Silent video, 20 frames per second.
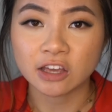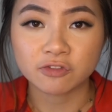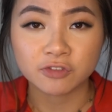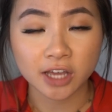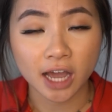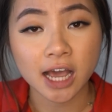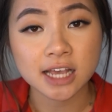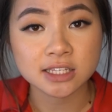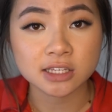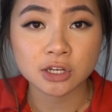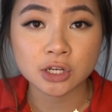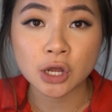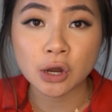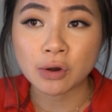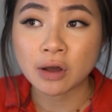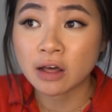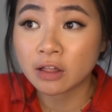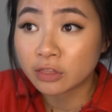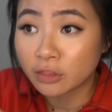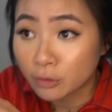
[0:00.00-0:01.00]
If you guys didn't
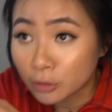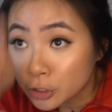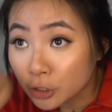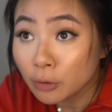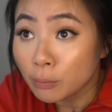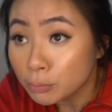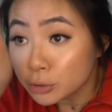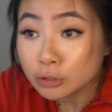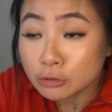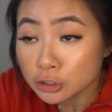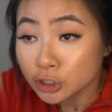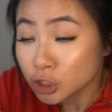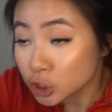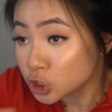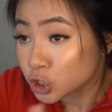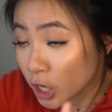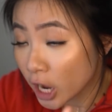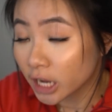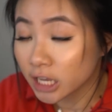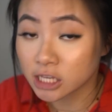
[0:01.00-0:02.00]
know, the little blue
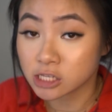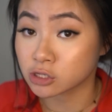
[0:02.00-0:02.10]
check